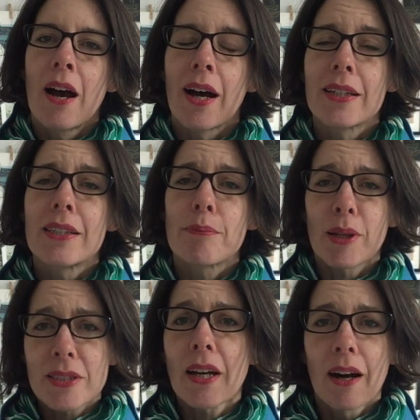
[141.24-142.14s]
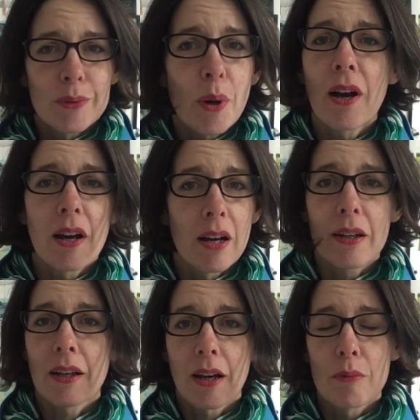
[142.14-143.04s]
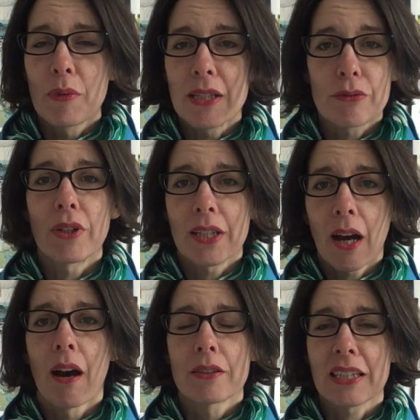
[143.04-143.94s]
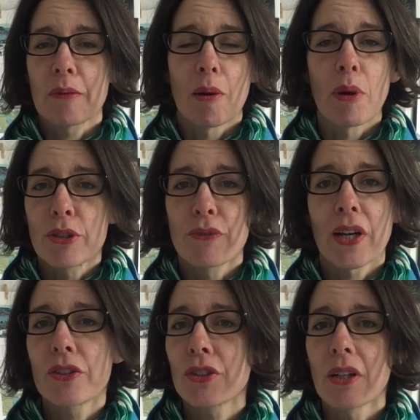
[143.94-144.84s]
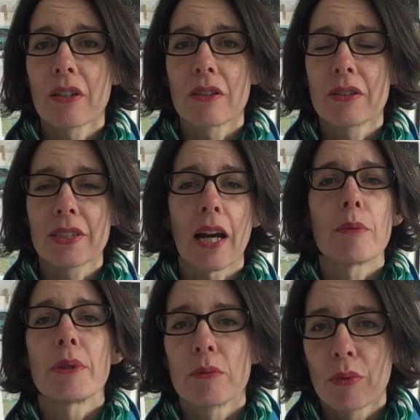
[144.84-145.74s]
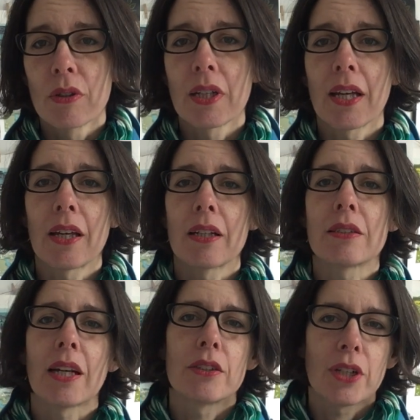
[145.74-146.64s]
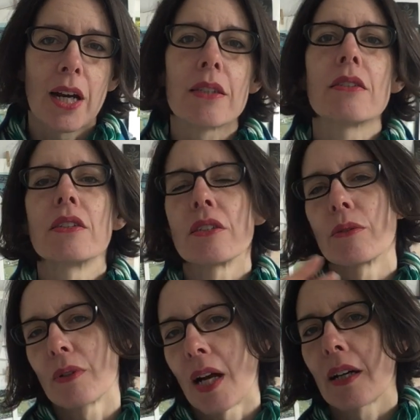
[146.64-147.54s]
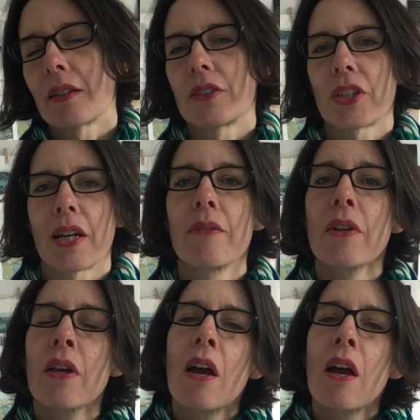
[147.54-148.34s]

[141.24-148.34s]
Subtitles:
And it's bloody hard work. It's really hard to keep that motivation, to get up in the morning, to get dressed, to do all that kind of shit.